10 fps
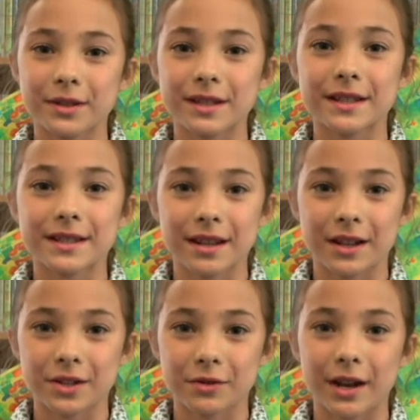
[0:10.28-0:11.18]
since
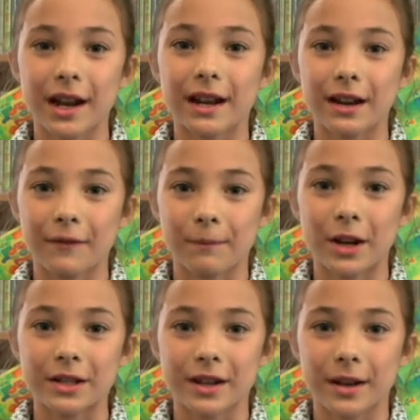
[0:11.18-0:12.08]
nursery and love
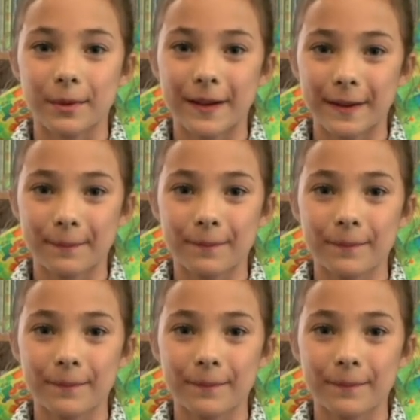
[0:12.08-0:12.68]
my time here.